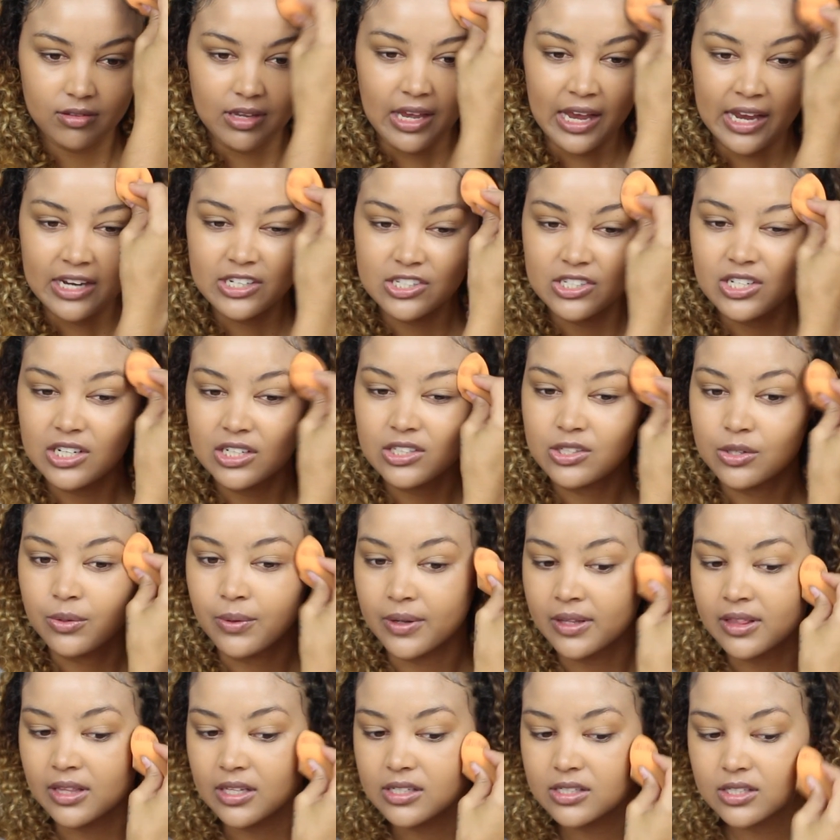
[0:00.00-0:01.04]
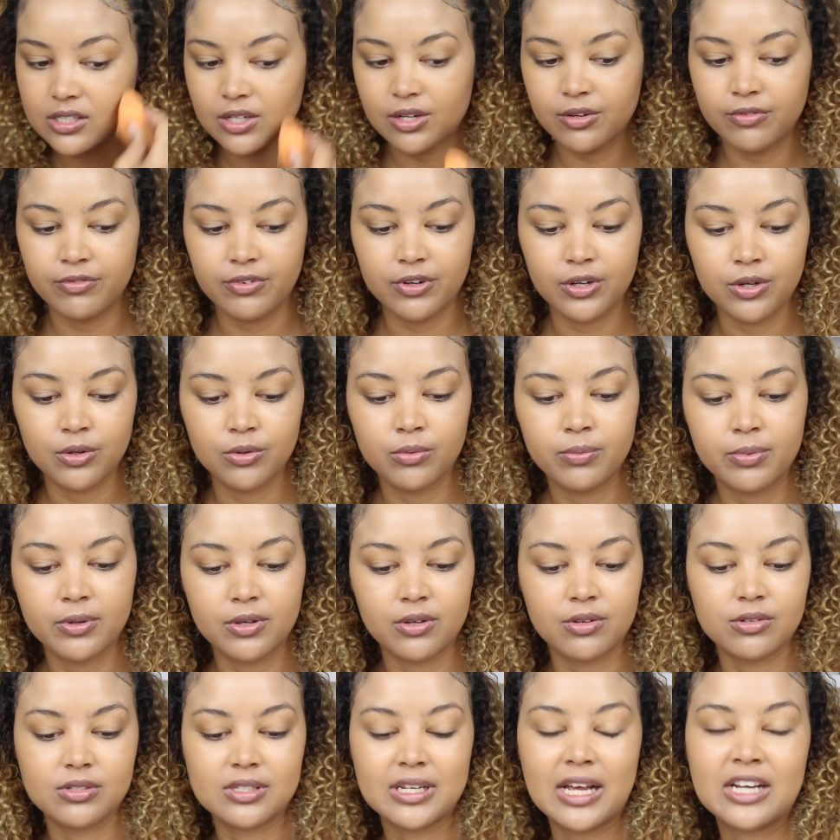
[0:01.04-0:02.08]
actually doing this review,
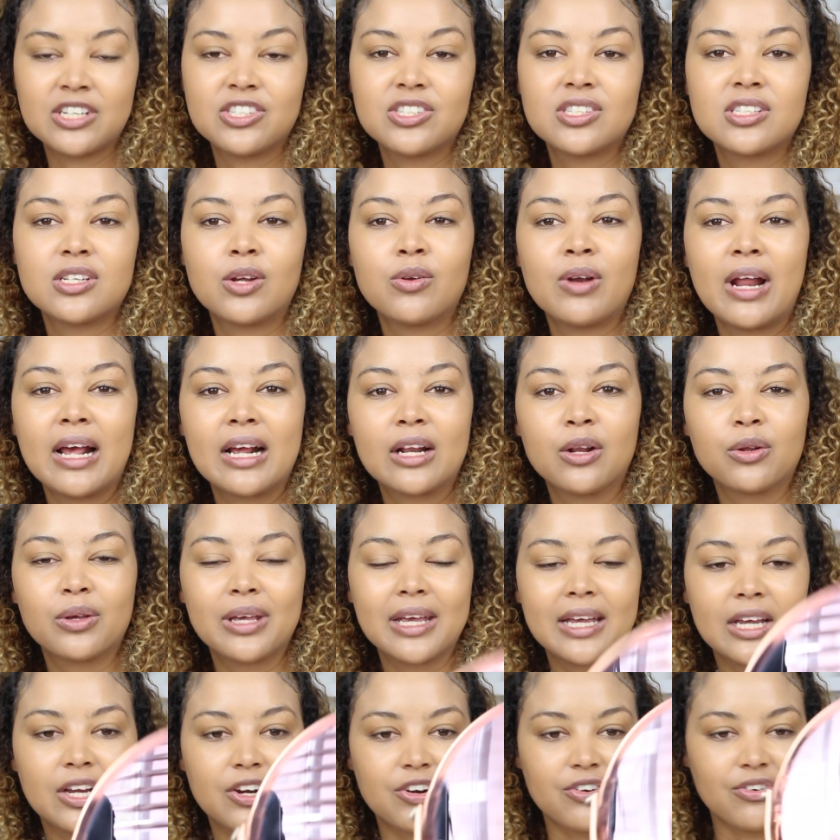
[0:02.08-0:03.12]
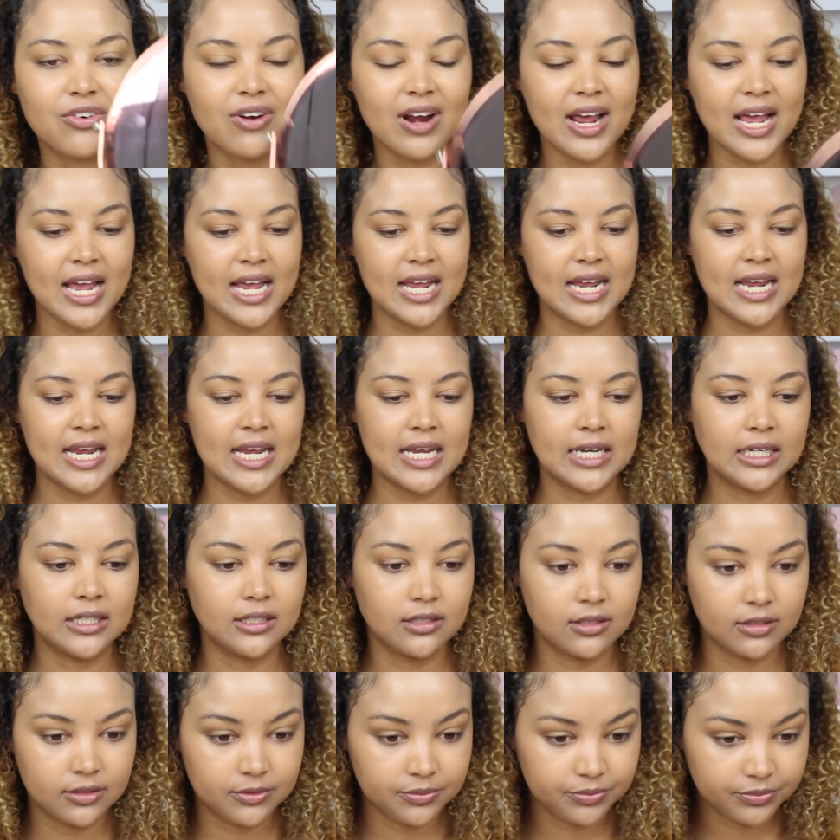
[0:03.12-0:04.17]
because I just don't like looking grey,
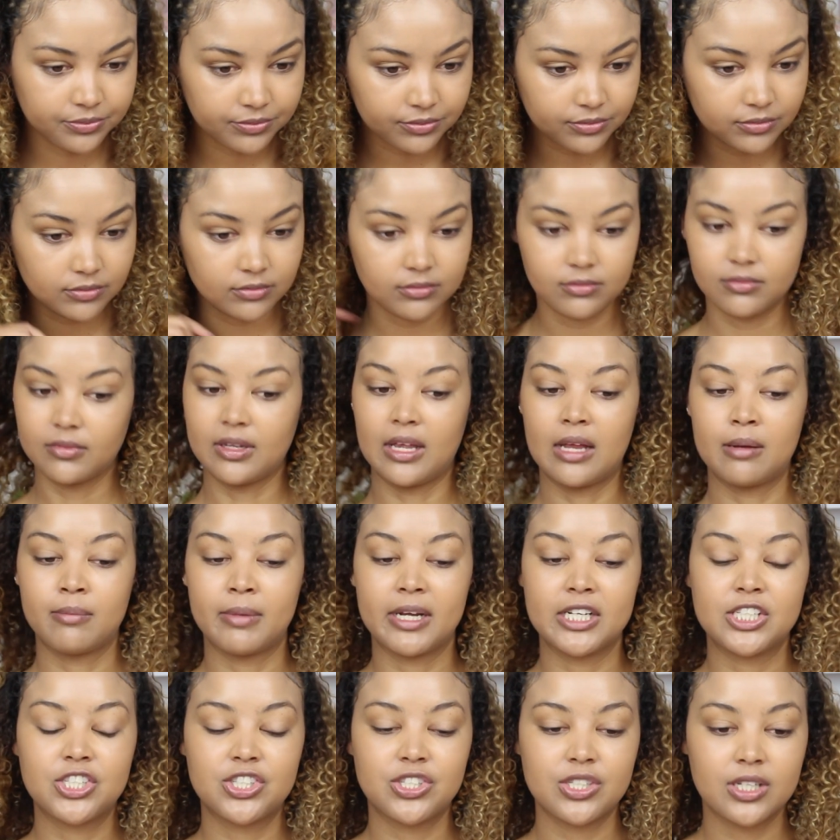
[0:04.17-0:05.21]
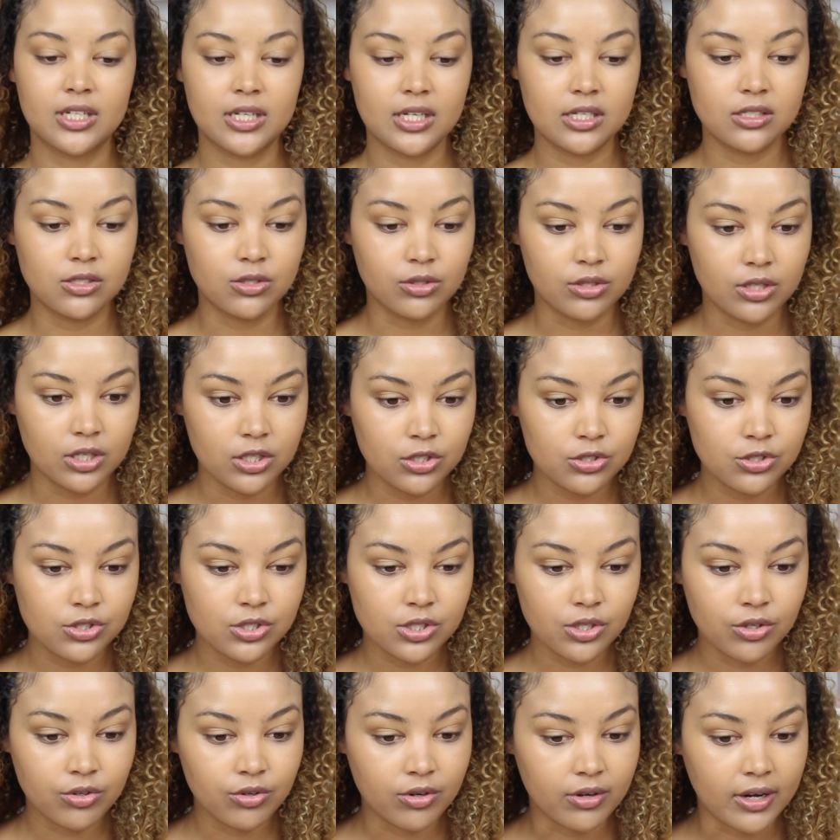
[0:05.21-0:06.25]
and my chin is looking
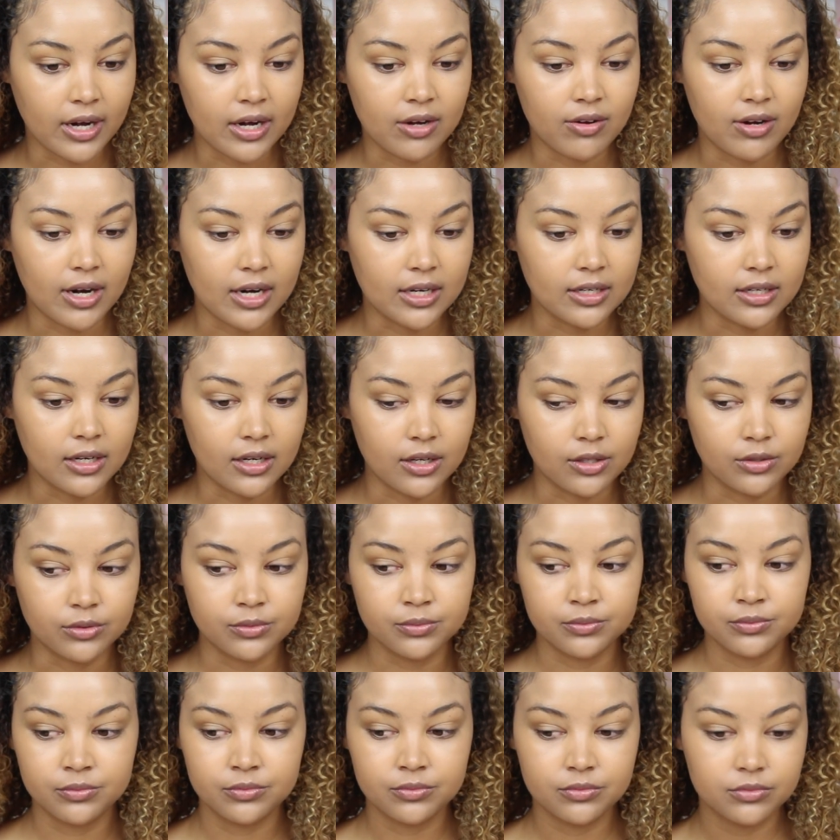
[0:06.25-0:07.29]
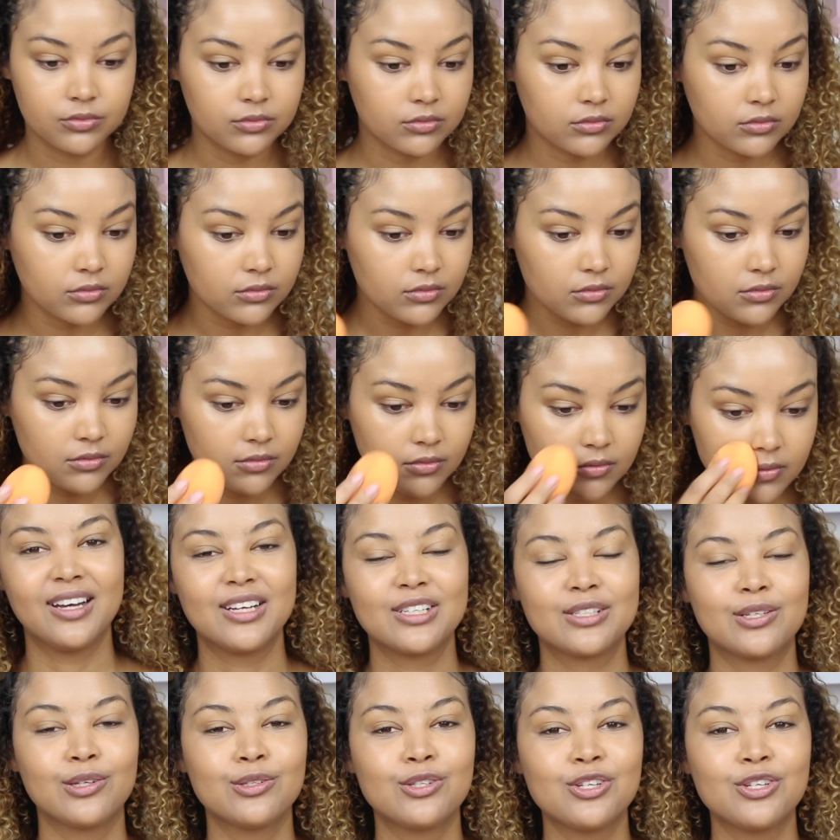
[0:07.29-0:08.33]
so grey right now.
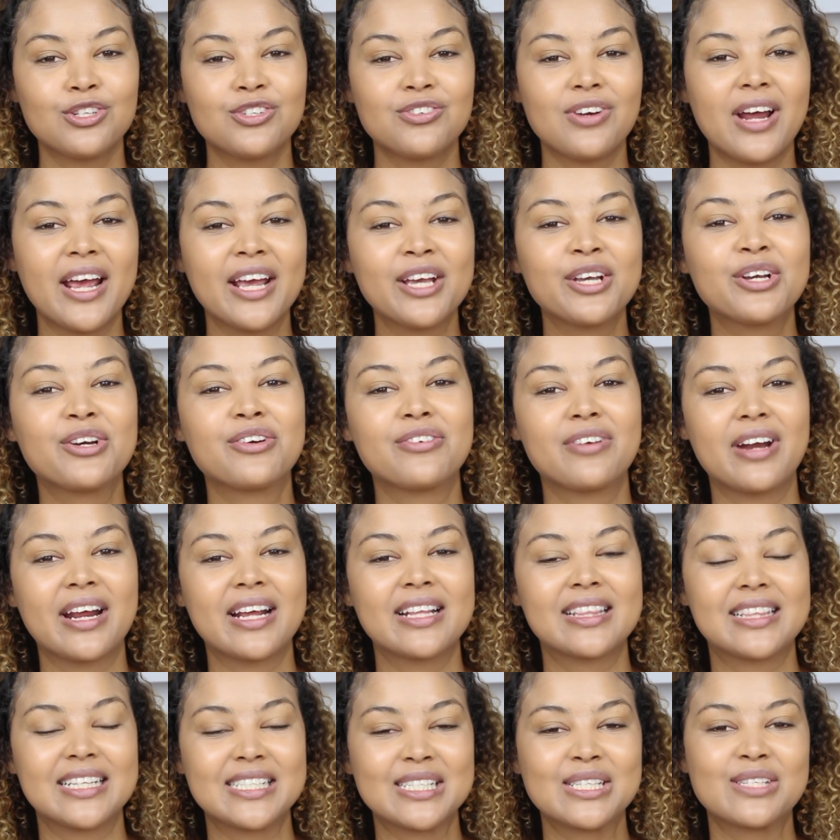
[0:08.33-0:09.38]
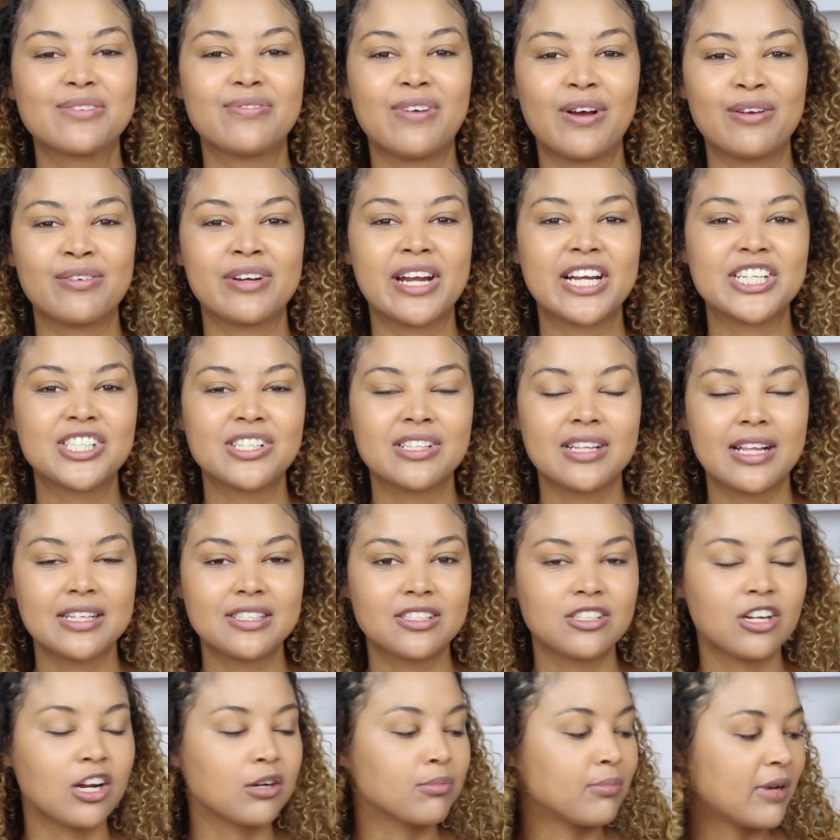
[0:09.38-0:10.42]
So to try and correct this foundation
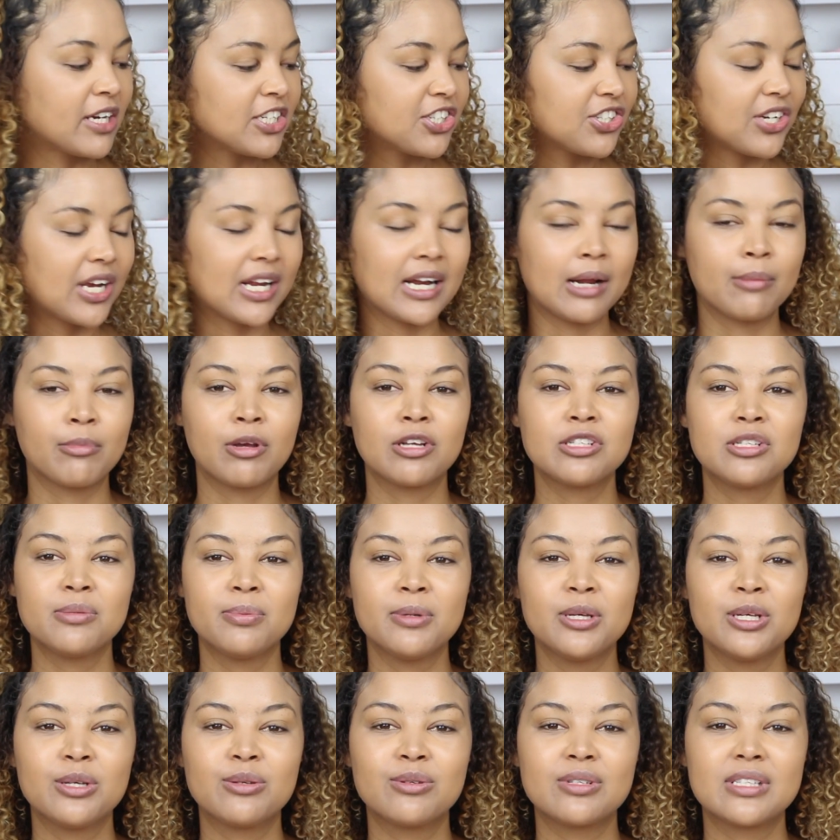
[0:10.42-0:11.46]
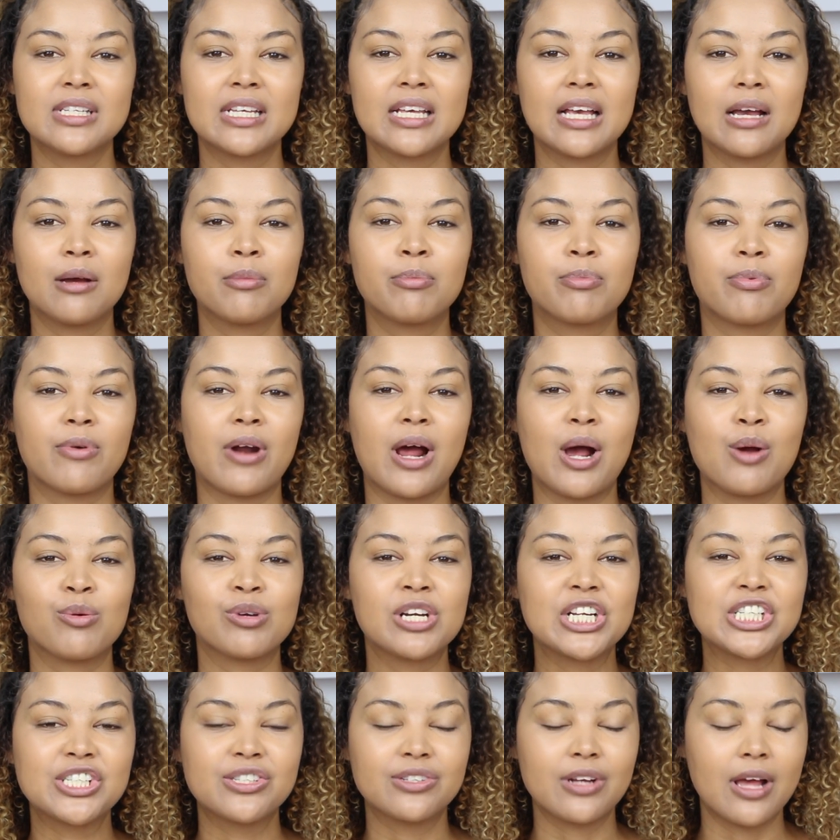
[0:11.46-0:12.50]
that's not my shade, I'm going to be using a
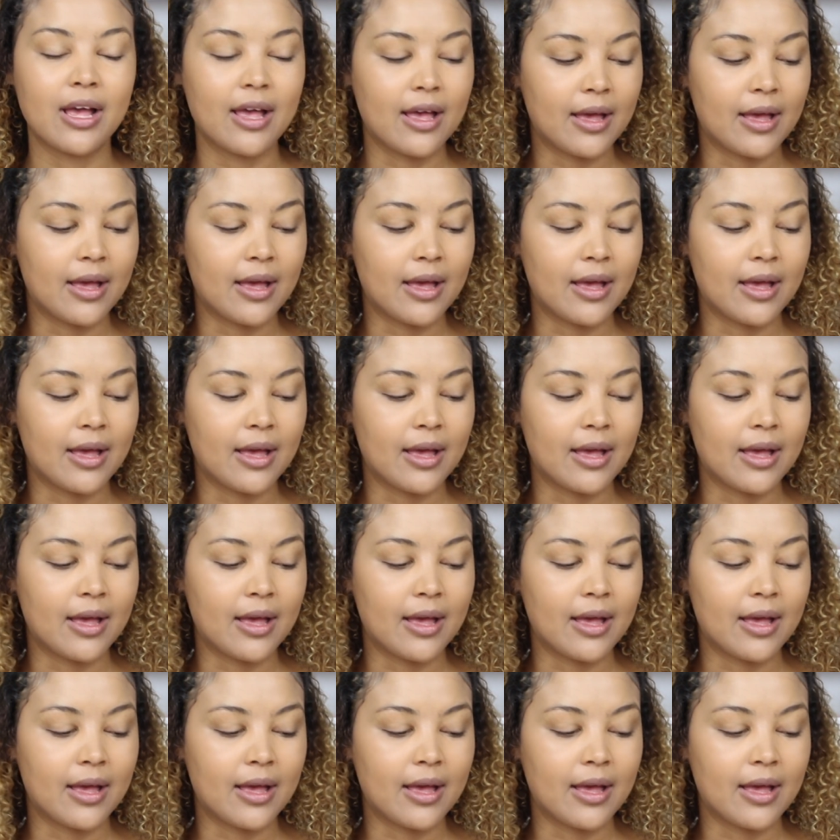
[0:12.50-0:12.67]
brownish